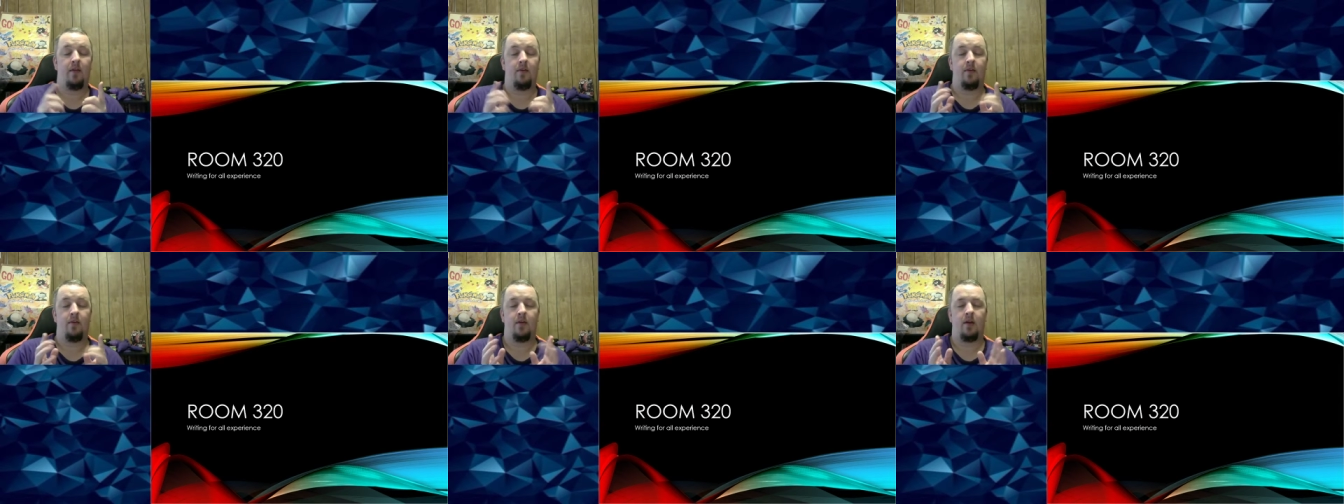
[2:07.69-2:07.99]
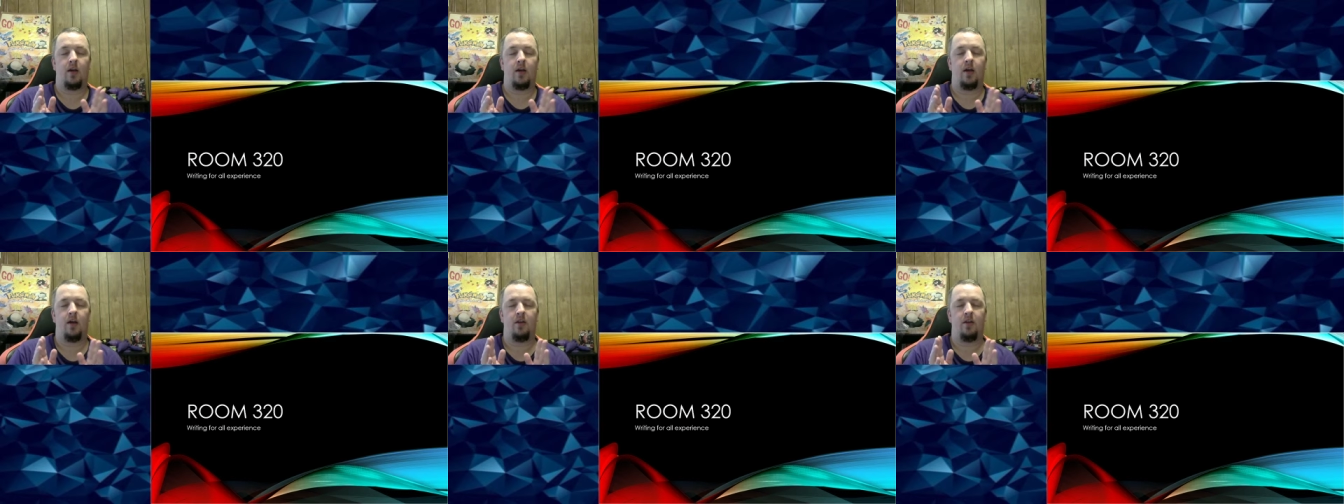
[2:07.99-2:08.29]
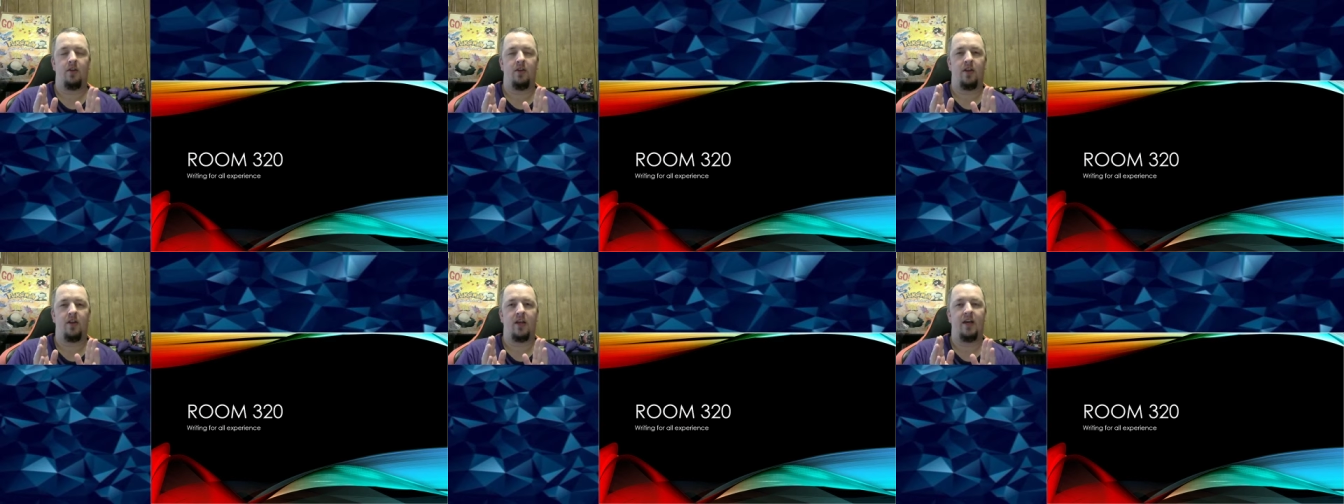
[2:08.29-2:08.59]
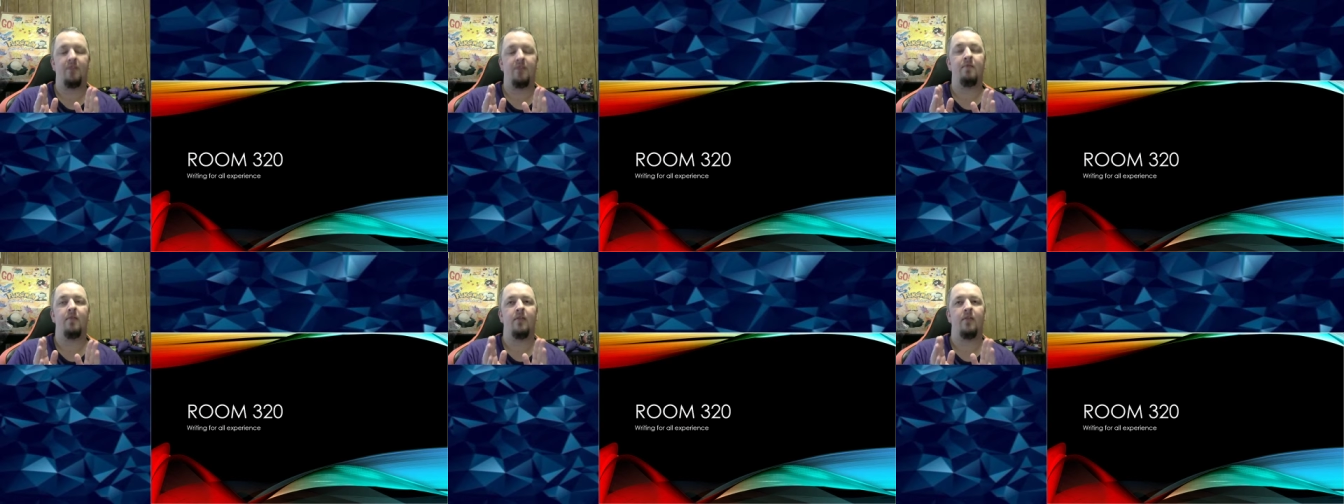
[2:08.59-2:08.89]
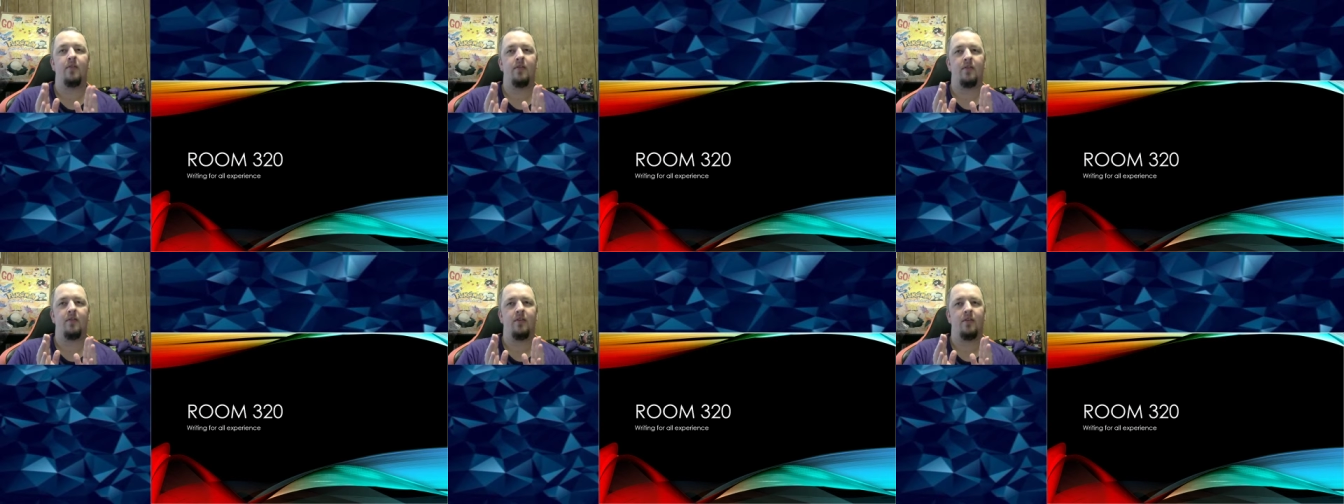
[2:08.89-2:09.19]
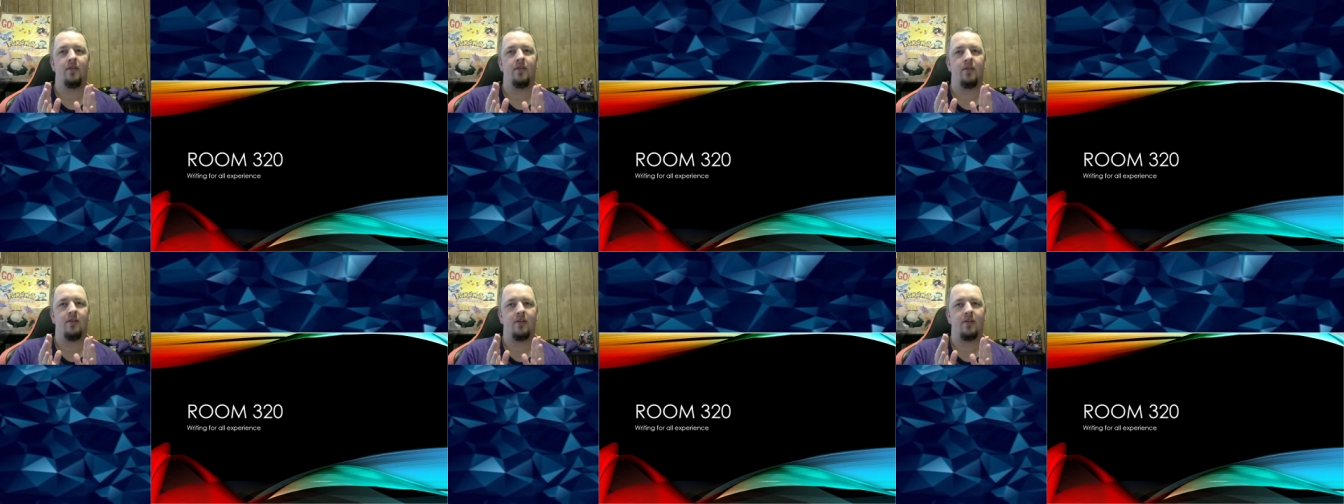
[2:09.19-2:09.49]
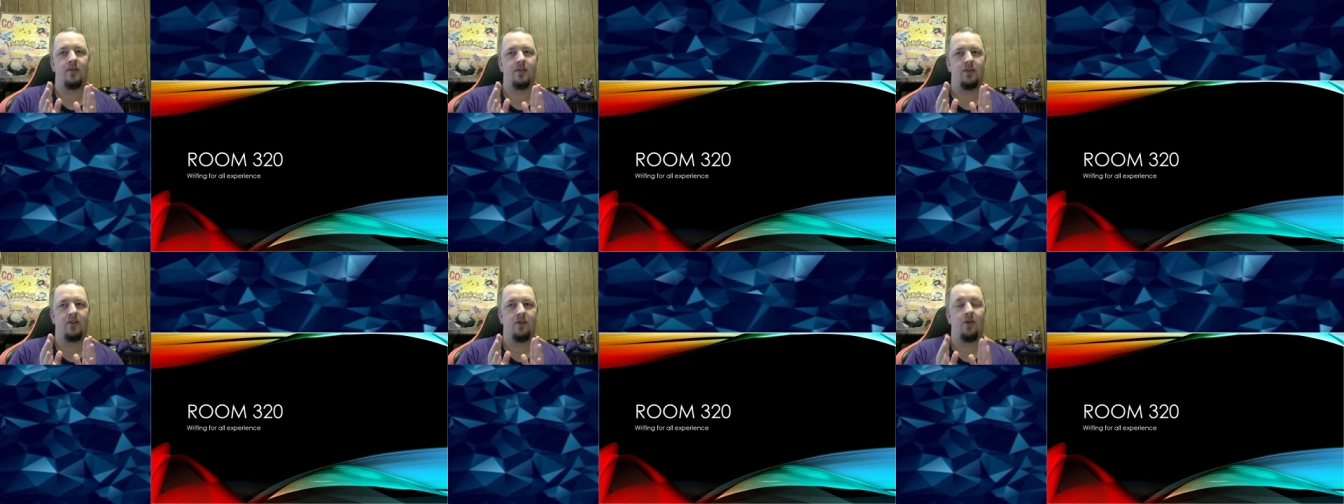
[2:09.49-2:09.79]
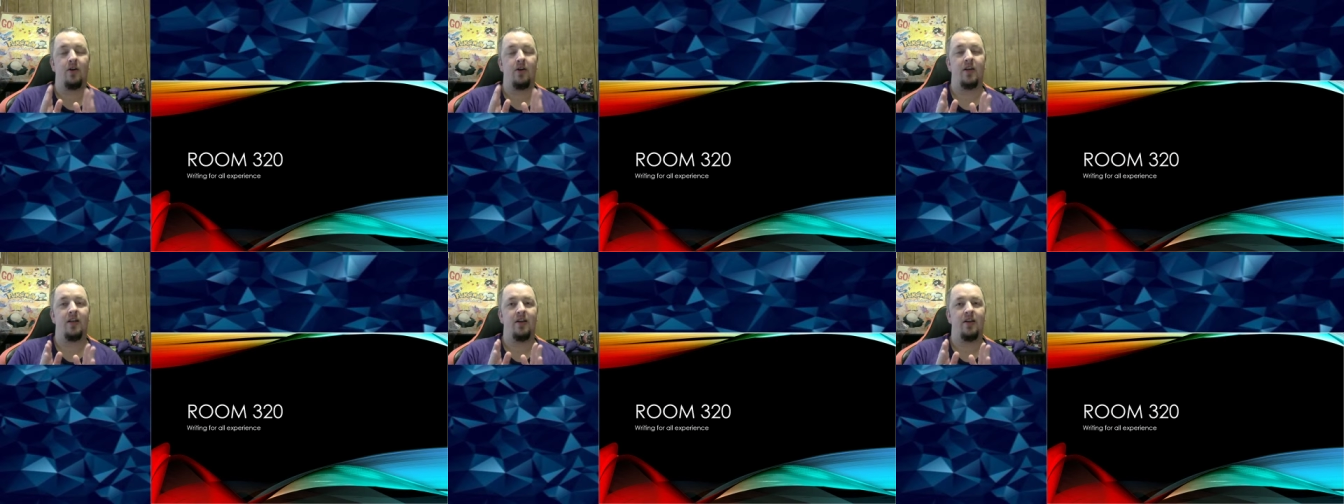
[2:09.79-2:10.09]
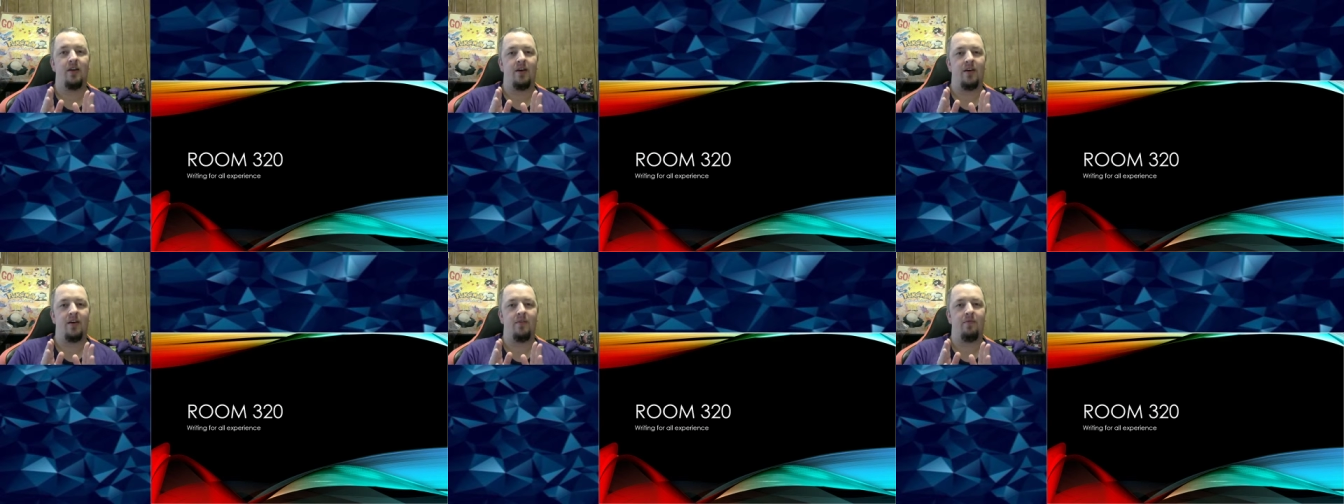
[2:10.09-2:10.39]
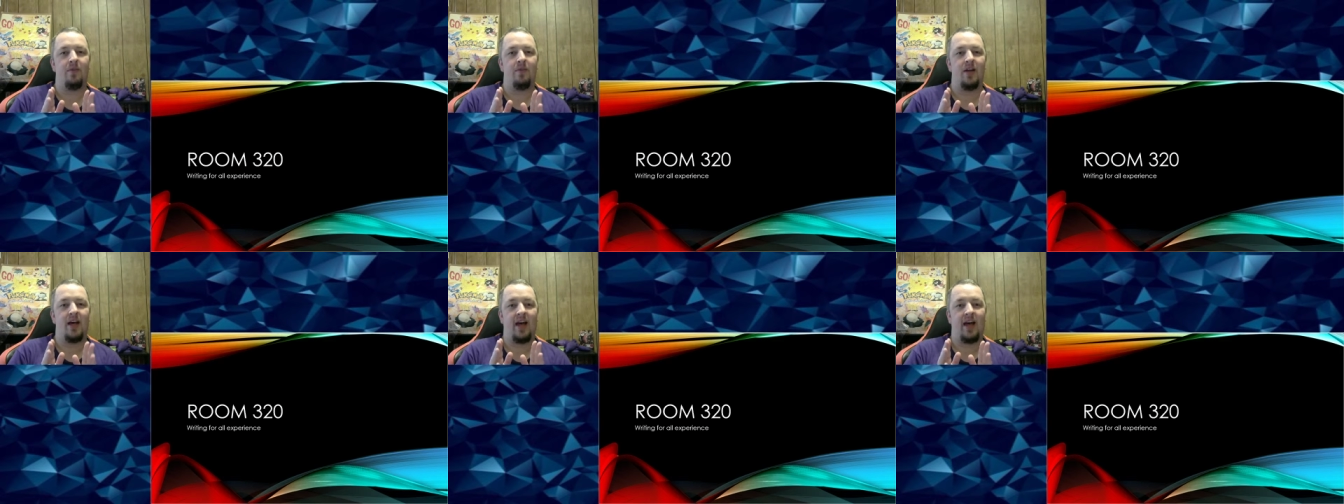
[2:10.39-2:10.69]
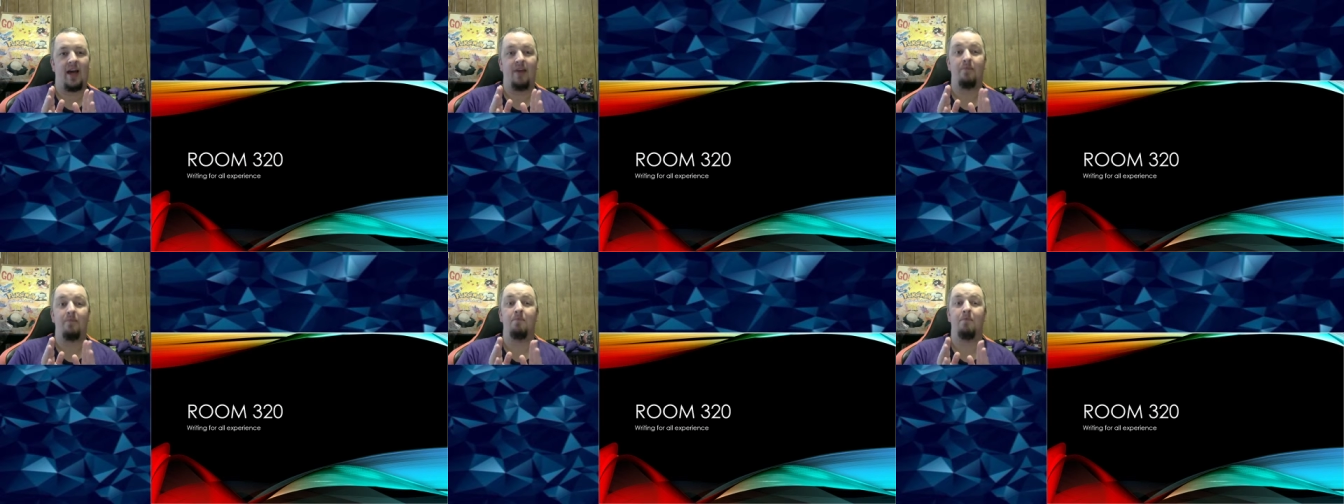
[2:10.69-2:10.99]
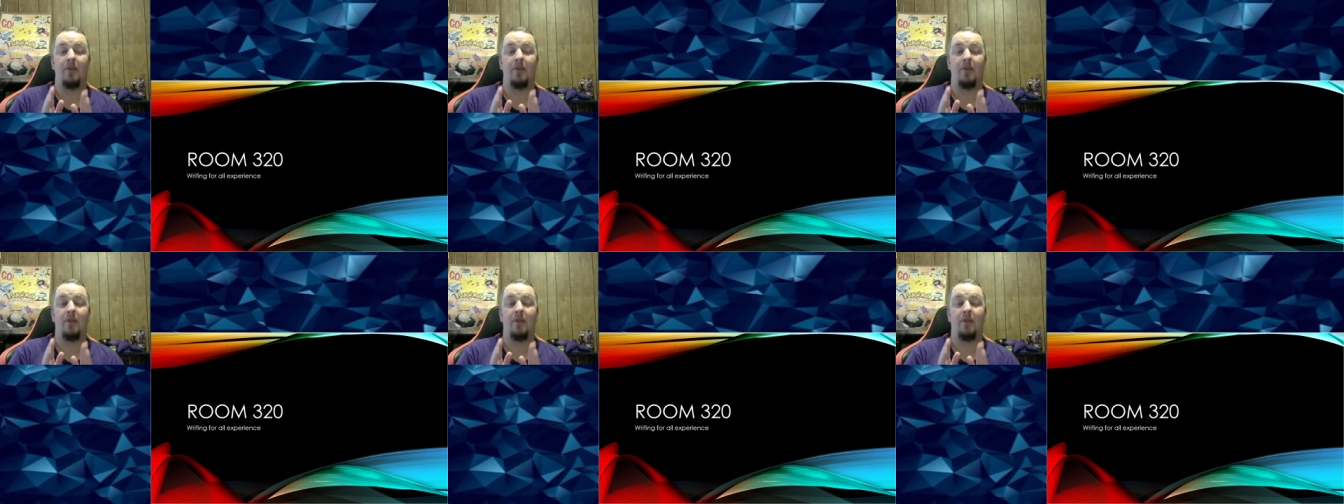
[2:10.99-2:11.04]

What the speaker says: It is going to play a